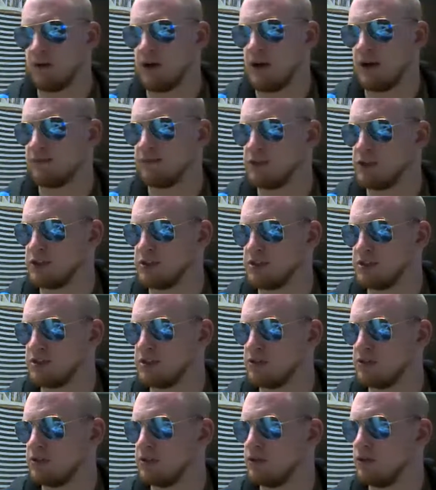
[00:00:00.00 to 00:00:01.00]
I'm
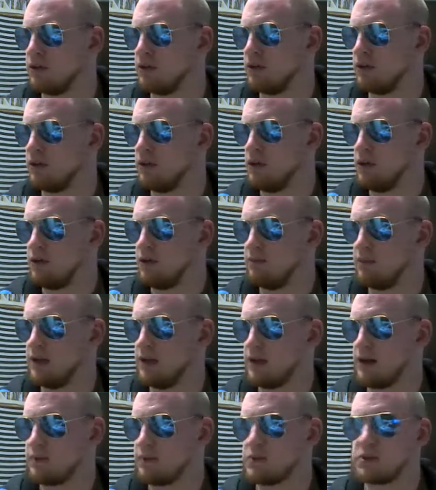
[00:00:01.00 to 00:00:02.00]
just
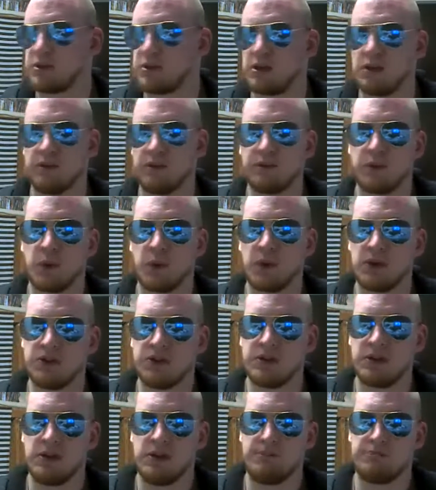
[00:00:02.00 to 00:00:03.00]
looking forward
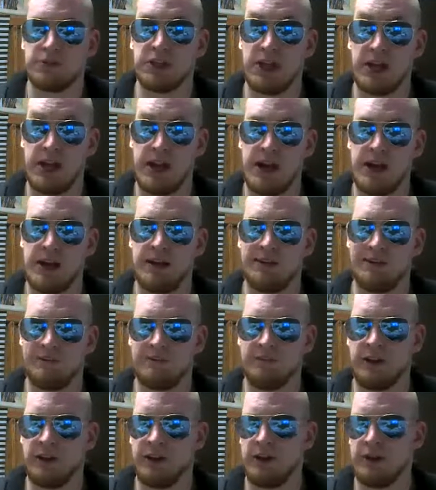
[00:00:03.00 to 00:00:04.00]
to playing
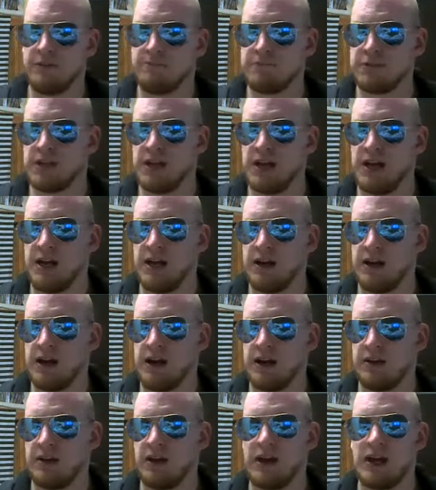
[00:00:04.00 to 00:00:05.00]

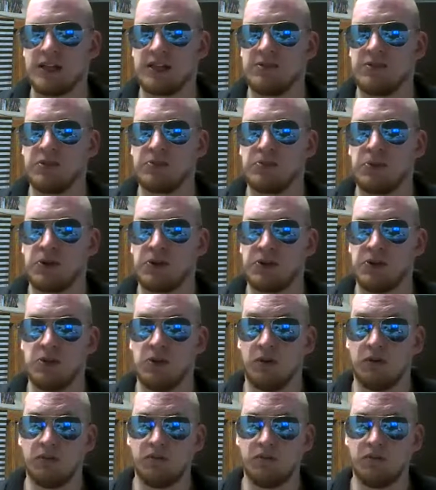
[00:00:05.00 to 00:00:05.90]
The Last of Us Part 2.